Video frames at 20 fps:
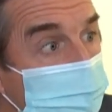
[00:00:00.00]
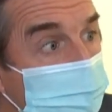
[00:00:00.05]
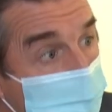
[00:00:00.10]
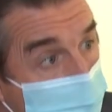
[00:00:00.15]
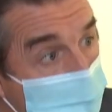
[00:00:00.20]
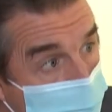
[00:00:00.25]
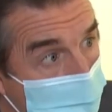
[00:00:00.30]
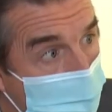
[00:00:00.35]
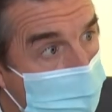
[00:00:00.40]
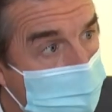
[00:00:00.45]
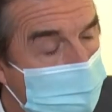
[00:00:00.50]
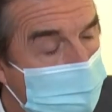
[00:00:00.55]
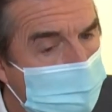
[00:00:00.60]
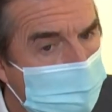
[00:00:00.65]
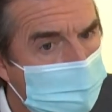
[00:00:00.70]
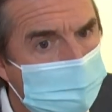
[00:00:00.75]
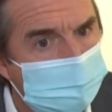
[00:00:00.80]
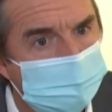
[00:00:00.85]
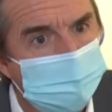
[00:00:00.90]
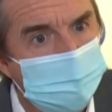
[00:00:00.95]
320
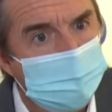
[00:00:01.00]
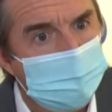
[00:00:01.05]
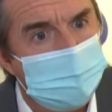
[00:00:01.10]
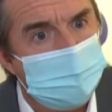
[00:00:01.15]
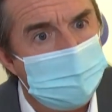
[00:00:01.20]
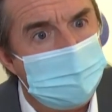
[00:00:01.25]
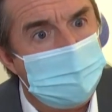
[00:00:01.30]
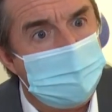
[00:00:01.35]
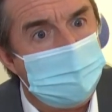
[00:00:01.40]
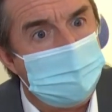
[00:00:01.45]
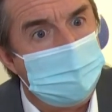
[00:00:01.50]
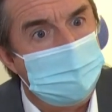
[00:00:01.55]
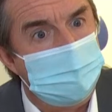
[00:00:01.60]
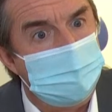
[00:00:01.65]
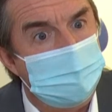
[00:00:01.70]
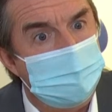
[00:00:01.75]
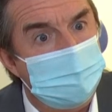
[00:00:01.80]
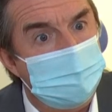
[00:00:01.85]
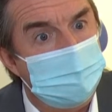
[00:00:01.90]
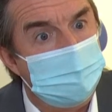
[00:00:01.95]
Neo.
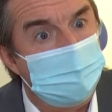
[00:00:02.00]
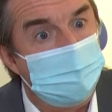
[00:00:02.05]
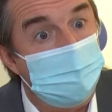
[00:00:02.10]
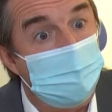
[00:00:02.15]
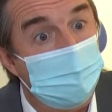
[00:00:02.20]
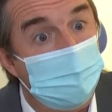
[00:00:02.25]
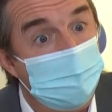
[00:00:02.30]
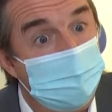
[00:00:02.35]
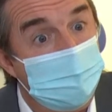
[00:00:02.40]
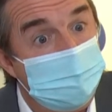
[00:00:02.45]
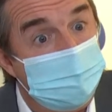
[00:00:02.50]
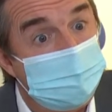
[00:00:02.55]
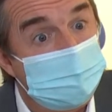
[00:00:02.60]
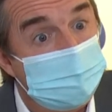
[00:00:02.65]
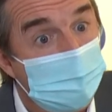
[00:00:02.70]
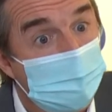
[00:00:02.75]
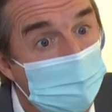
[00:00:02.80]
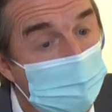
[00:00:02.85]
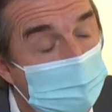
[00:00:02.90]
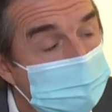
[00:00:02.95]
We already
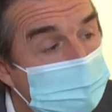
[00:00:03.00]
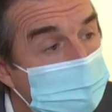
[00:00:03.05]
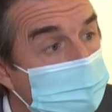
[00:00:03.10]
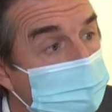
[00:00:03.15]
sold